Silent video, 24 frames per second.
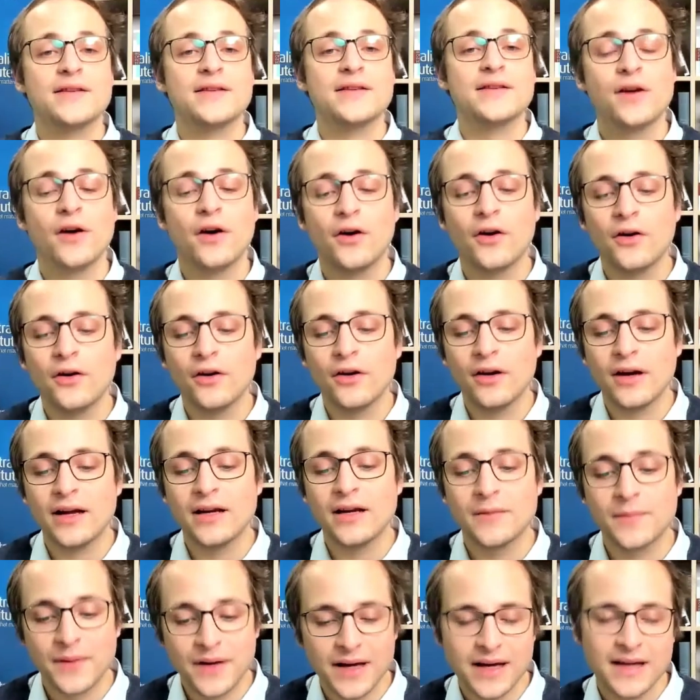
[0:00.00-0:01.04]
so it
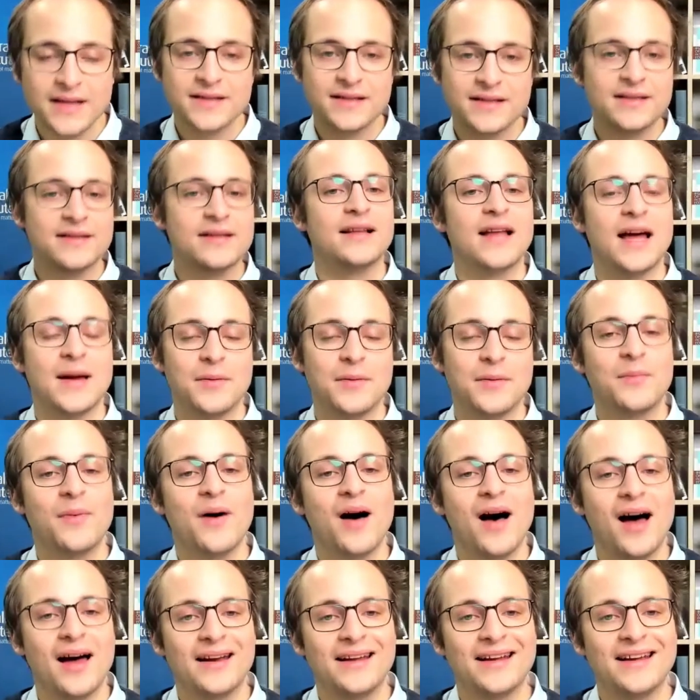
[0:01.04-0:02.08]
appears in the Labor
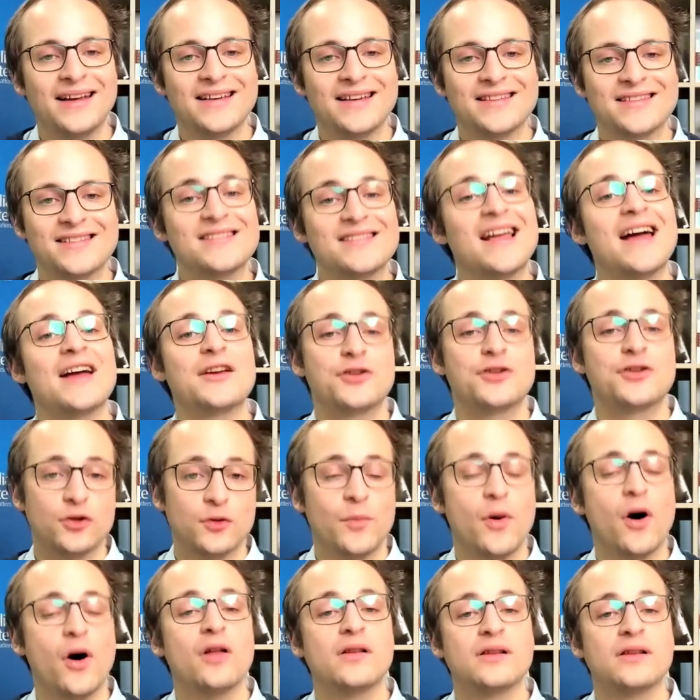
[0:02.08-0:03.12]
Party's national
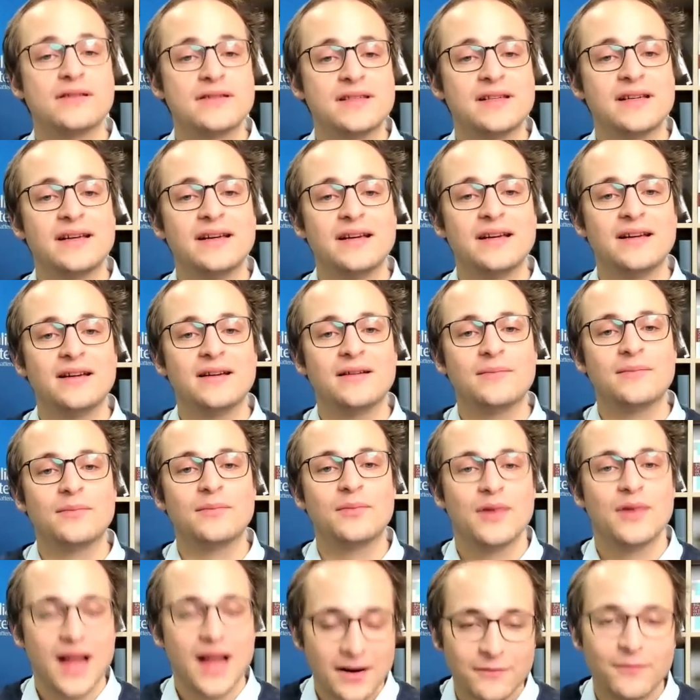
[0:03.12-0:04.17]
policy
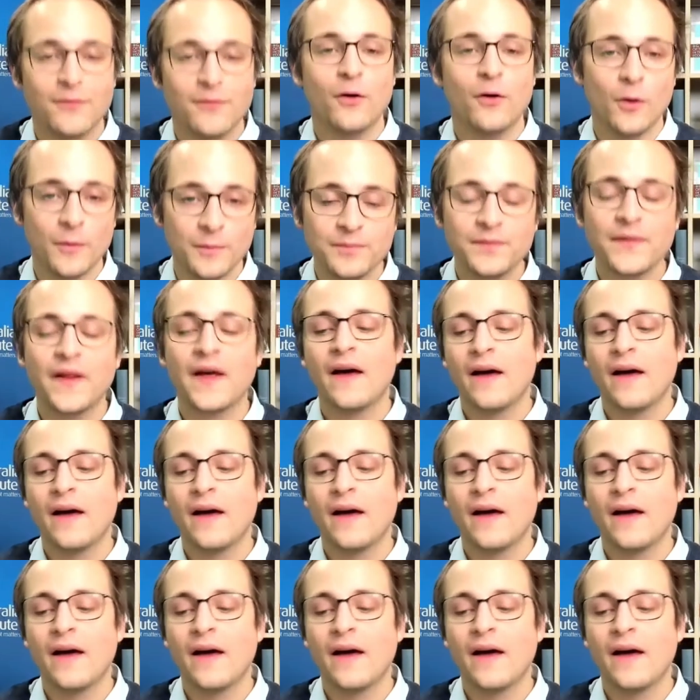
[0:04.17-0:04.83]
platform.